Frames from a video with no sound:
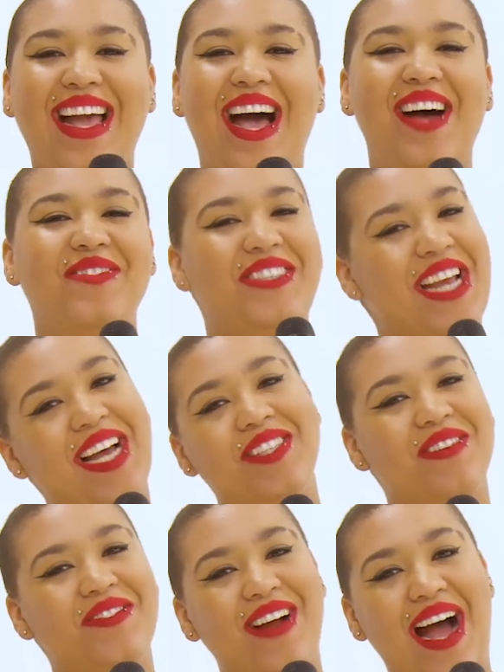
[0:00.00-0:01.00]
Hi, I'm
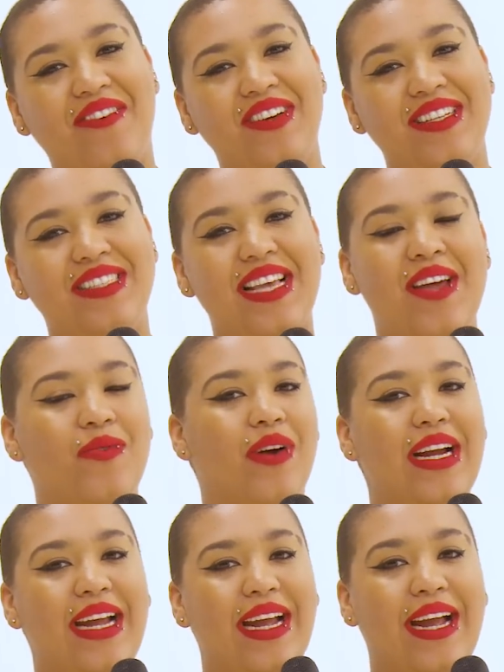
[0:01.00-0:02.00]
Jasmine Robbins,
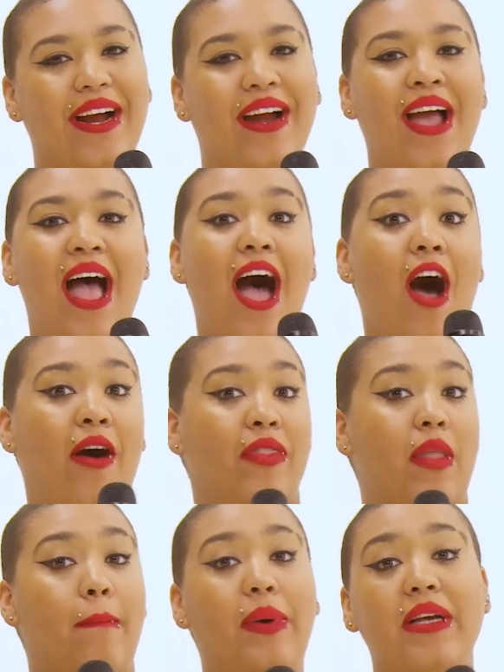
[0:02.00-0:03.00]
and we're here
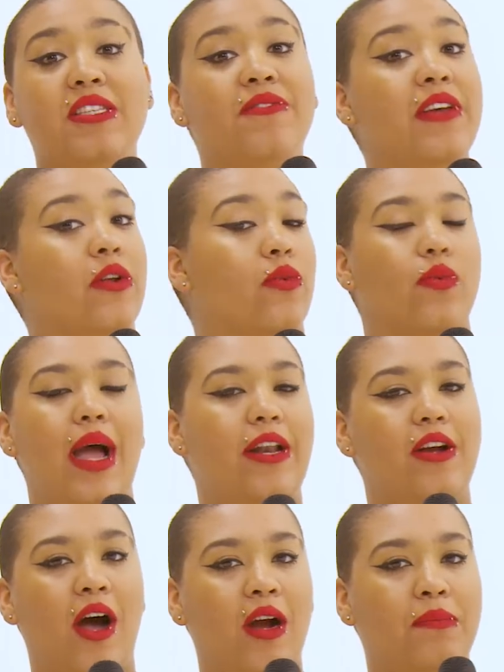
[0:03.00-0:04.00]
on the BuzzFeed
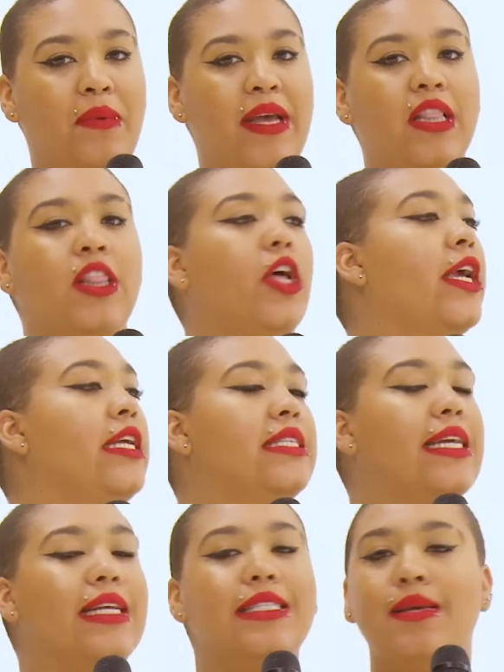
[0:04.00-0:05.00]
red carpet
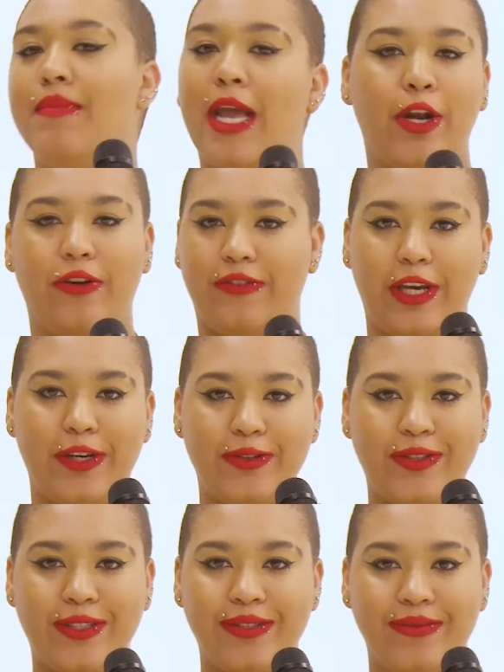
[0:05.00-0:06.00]
looking to get some interviews.